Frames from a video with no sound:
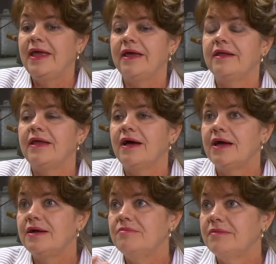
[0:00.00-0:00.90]
And
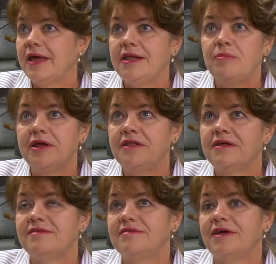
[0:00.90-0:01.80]
anybody
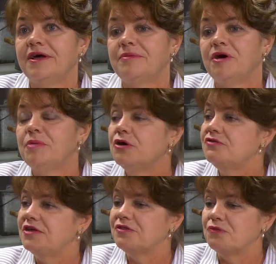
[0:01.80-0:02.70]
that's
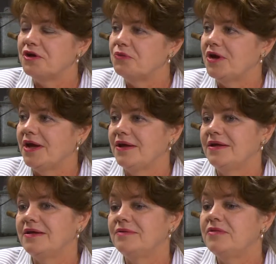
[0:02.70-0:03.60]
opposing the runway
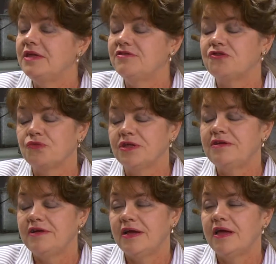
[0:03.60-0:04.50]
needs to
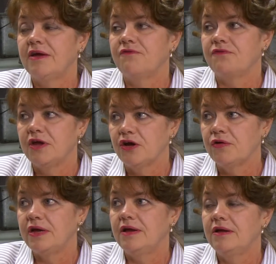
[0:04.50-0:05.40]
really take a
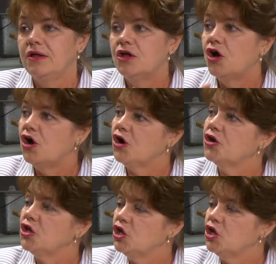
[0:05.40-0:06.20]
very hard